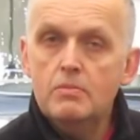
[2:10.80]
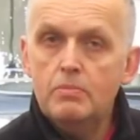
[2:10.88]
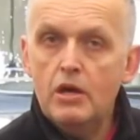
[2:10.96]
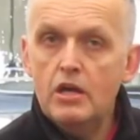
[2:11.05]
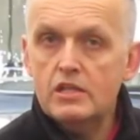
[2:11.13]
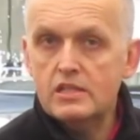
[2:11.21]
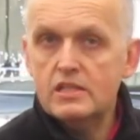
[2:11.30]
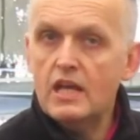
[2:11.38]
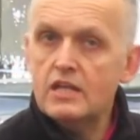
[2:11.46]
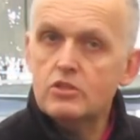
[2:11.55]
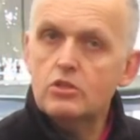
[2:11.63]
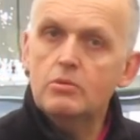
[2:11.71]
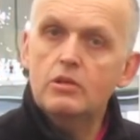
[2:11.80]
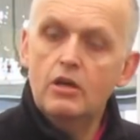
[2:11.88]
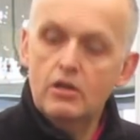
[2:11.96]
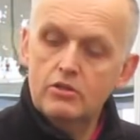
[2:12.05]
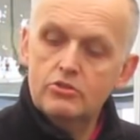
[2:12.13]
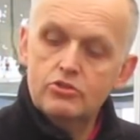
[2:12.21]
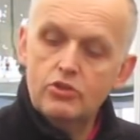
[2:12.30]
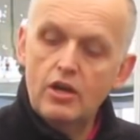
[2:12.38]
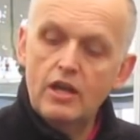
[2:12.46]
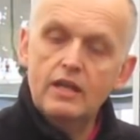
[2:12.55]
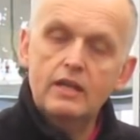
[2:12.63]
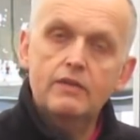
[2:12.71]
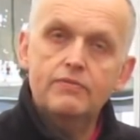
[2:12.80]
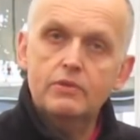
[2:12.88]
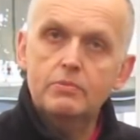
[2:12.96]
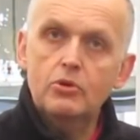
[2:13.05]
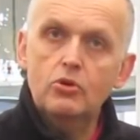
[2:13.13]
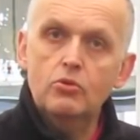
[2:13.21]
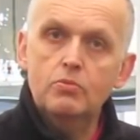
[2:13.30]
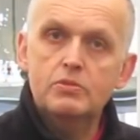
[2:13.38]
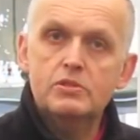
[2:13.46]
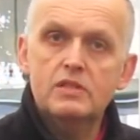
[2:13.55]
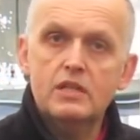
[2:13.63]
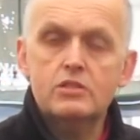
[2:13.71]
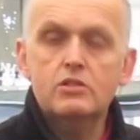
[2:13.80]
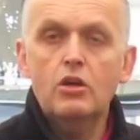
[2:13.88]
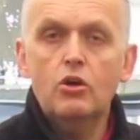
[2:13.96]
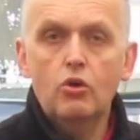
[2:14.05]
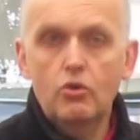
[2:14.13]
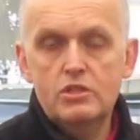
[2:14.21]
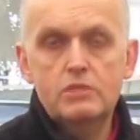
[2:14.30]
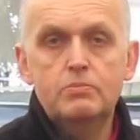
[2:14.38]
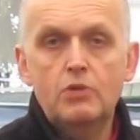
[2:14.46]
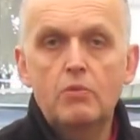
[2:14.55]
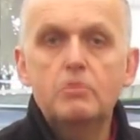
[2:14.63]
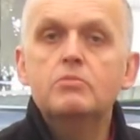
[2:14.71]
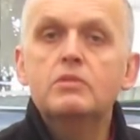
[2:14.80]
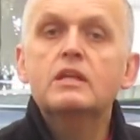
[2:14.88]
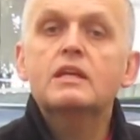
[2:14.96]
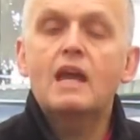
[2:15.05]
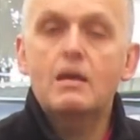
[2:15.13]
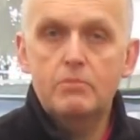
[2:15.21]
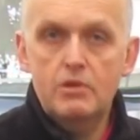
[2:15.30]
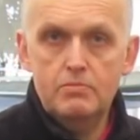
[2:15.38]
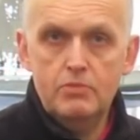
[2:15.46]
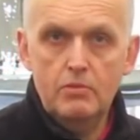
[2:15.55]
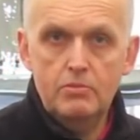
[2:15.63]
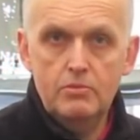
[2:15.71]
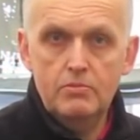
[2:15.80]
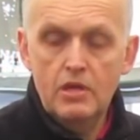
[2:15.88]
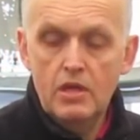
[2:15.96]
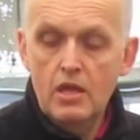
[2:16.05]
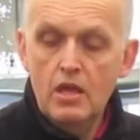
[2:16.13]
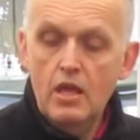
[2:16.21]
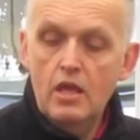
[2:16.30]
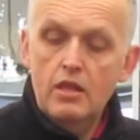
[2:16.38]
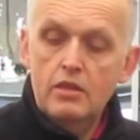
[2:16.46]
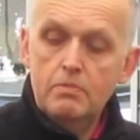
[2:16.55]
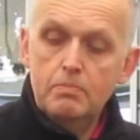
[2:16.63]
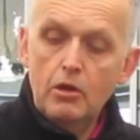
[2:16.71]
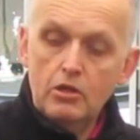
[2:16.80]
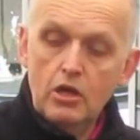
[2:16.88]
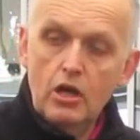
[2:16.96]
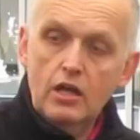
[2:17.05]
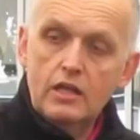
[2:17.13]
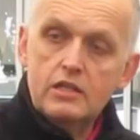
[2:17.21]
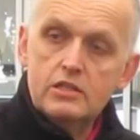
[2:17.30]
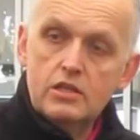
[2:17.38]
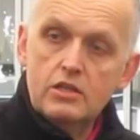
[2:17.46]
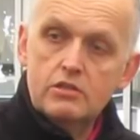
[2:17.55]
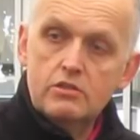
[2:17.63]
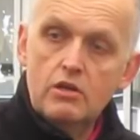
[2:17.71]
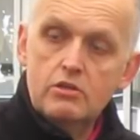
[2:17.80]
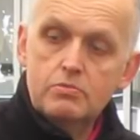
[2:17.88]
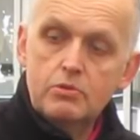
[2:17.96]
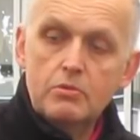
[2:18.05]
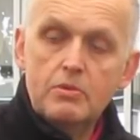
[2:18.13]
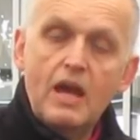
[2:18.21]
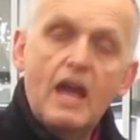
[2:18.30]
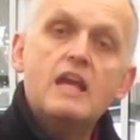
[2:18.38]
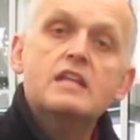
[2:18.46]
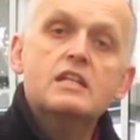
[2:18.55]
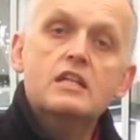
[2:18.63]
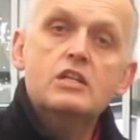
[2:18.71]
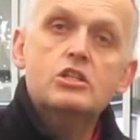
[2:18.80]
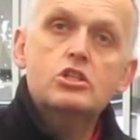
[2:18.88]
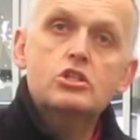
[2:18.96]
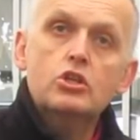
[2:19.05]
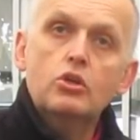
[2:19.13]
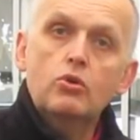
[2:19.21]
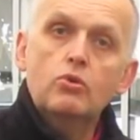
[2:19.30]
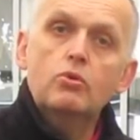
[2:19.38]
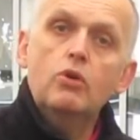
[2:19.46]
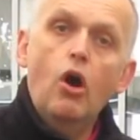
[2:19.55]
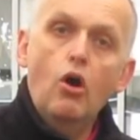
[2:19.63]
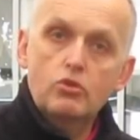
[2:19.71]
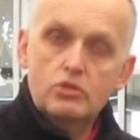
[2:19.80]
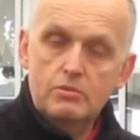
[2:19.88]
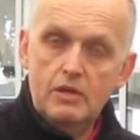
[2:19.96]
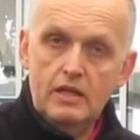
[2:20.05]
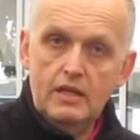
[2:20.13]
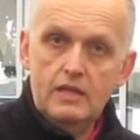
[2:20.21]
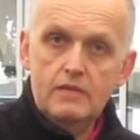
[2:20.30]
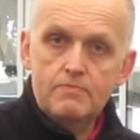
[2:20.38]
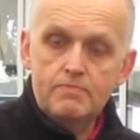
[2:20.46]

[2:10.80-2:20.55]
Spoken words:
birds tend to come along and try and lift the bulbs. That's not always a problem, but it can be a problem. The garlic is going to grow to probably about 18 inches tall ultimately.